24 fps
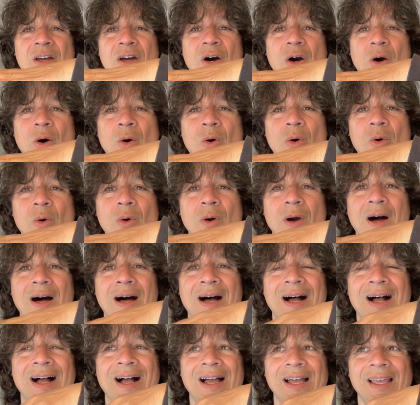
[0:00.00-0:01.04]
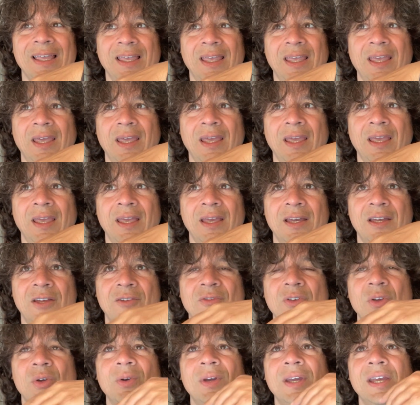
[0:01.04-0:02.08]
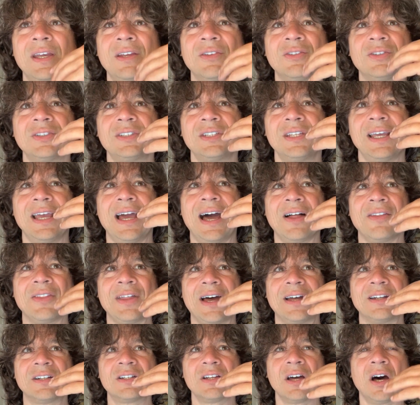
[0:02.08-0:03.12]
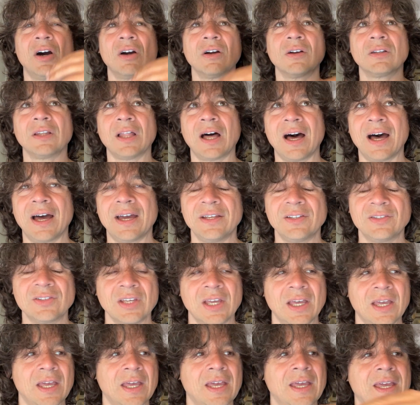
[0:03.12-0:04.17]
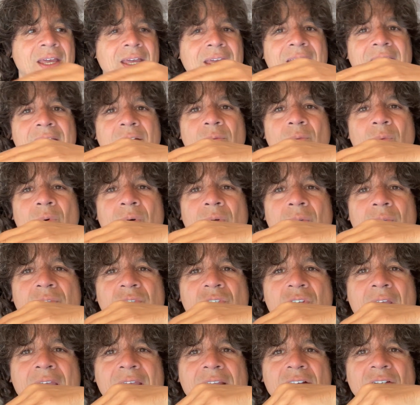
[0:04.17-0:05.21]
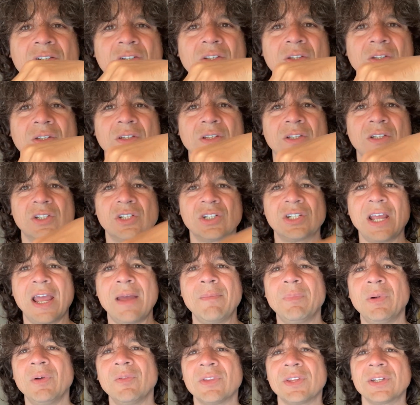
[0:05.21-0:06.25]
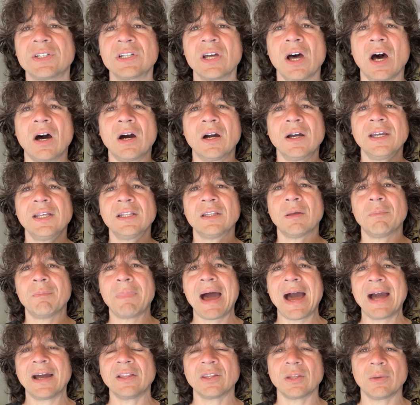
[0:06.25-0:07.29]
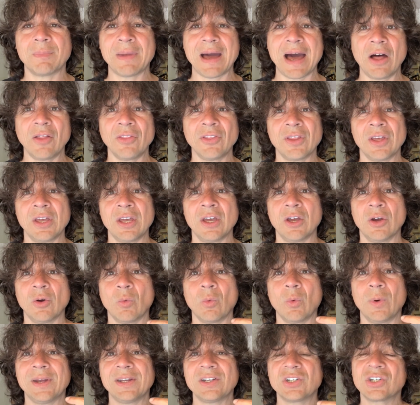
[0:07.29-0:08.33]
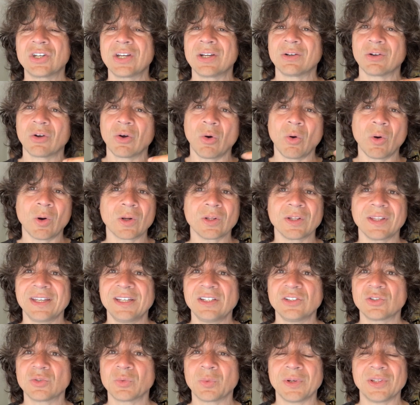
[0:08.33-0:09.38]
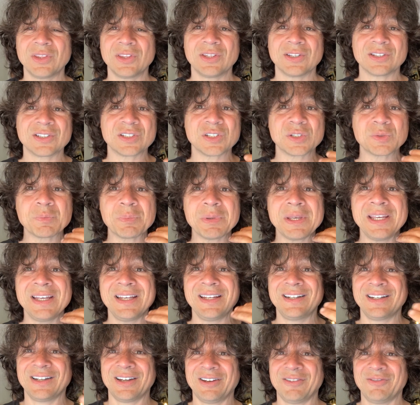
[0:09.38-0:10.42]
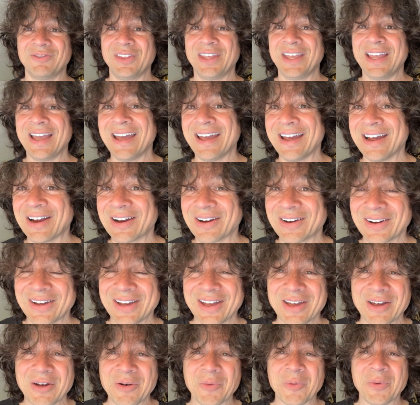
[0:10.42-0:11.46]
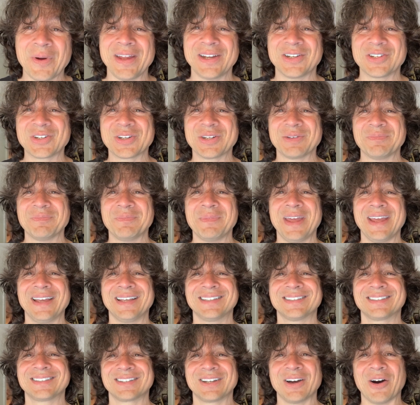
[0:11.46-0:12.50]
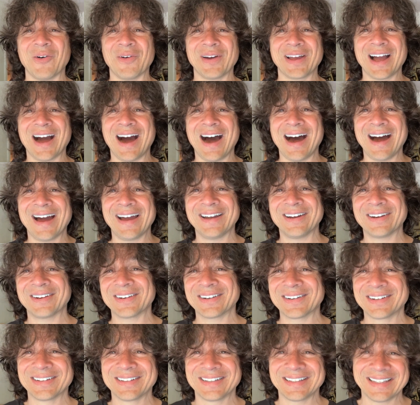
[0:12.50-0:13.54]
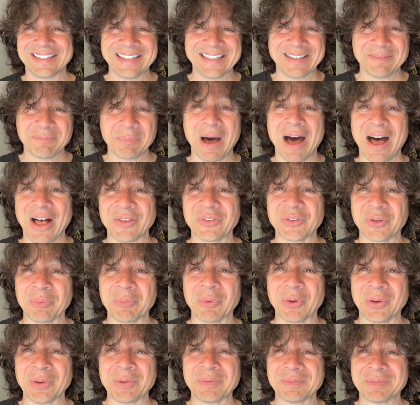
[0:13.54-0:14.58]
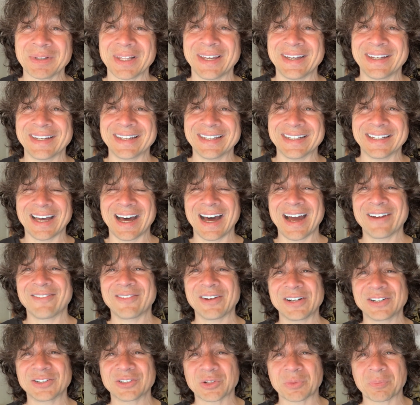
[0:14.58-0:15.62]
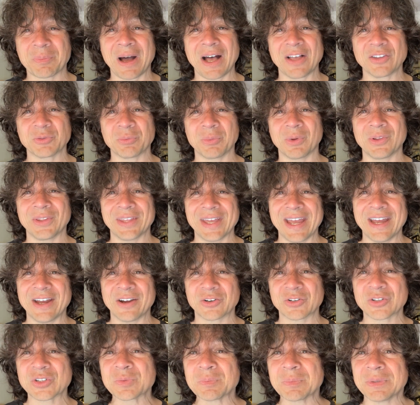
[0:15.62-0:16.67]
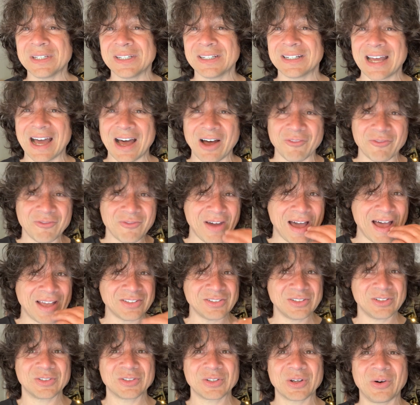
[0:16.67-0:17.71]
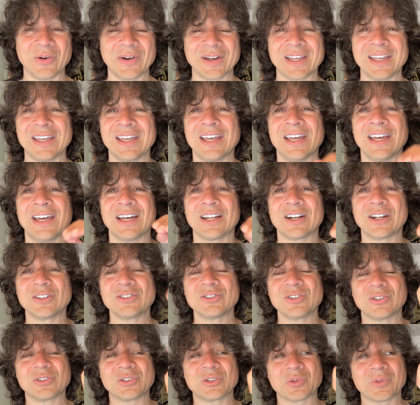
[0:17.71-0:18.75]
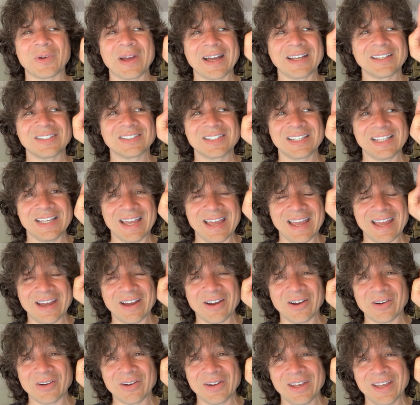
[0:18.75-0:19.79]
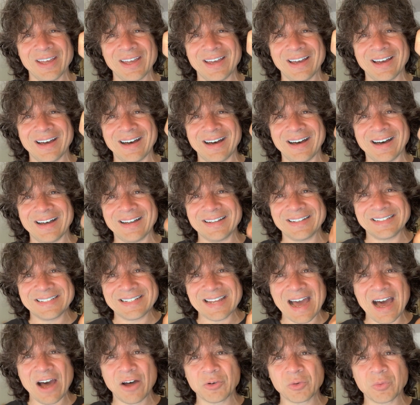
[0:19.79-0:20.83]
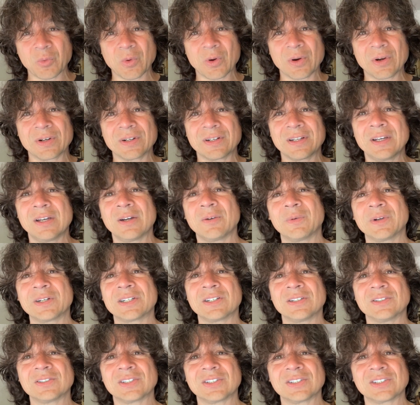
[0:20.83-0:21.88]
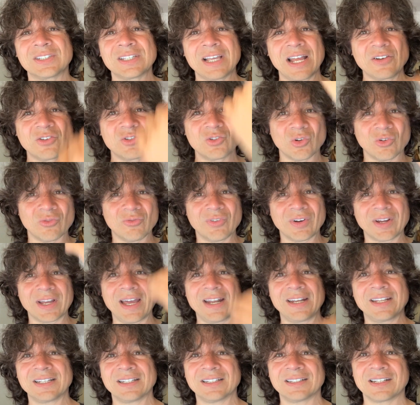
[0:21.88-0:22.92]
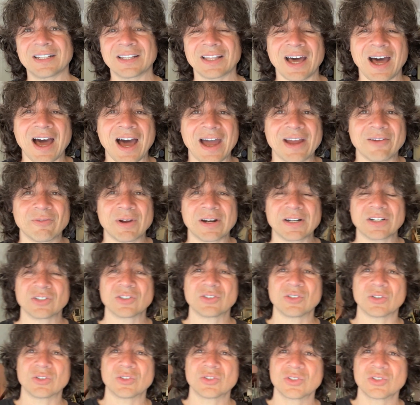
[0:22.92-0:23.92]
O, Ah, E, if you see how that tongue lies, it will change the shape of the tongue in the back of the mouth, which correlates with the speed of the air, which makes going higher possible, playing in the high register possible, the air speed, how fast it's going. It also directs the air downward, which is essential for getting into the high register.